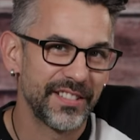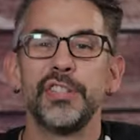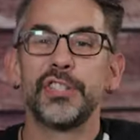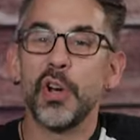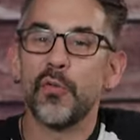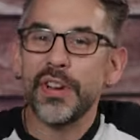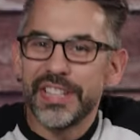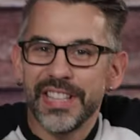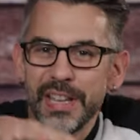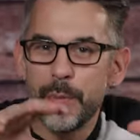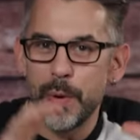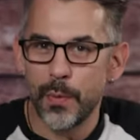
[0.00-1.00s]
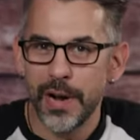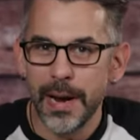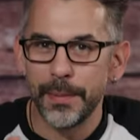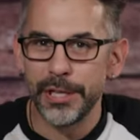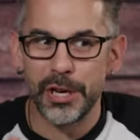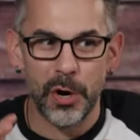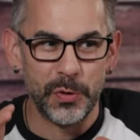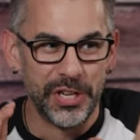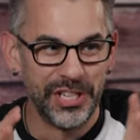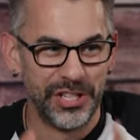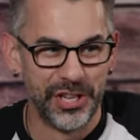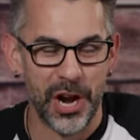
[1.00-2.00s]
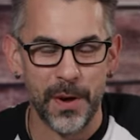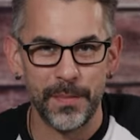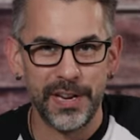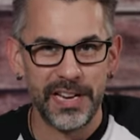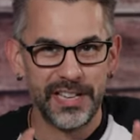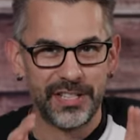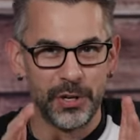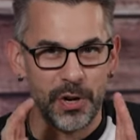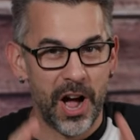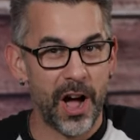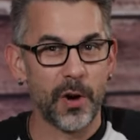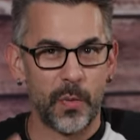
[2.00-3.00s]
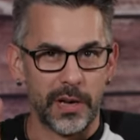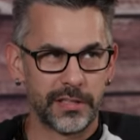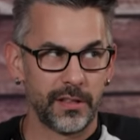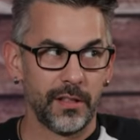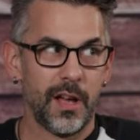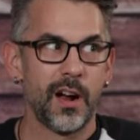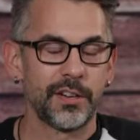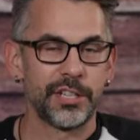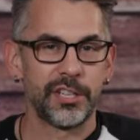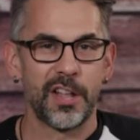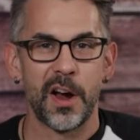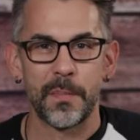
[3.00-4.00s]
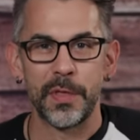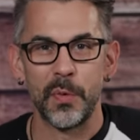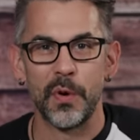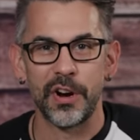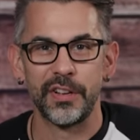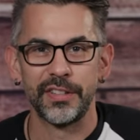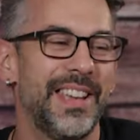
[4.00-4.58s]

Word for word: So recently, we were able to go to Germany to Conquest, the largest LARP in the world.